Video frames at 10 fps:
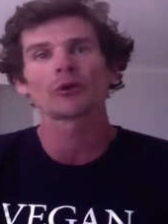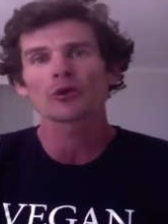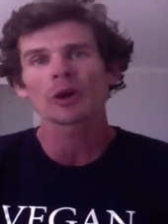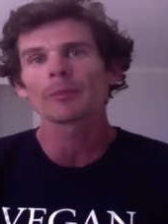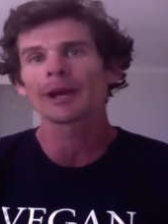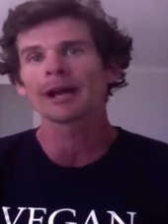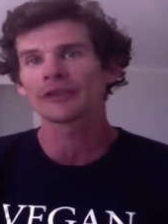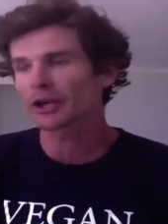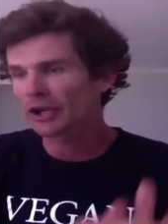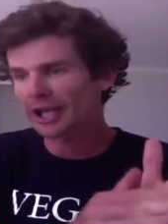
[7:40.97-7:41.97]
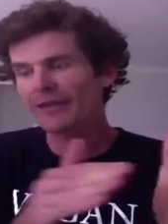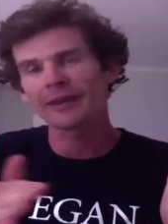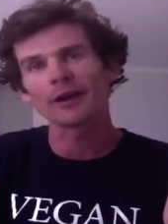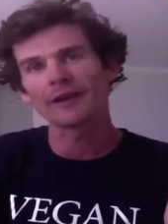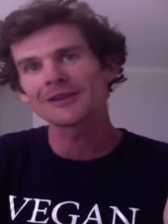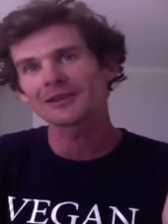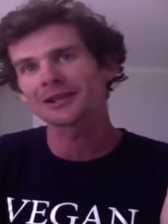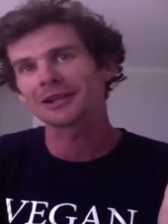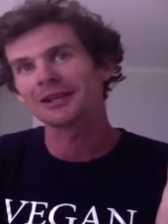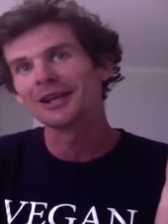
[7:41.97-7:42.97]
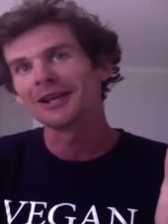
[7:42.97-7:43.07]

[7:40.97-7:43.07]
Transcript: 120 pounds. They're going to get there eventually.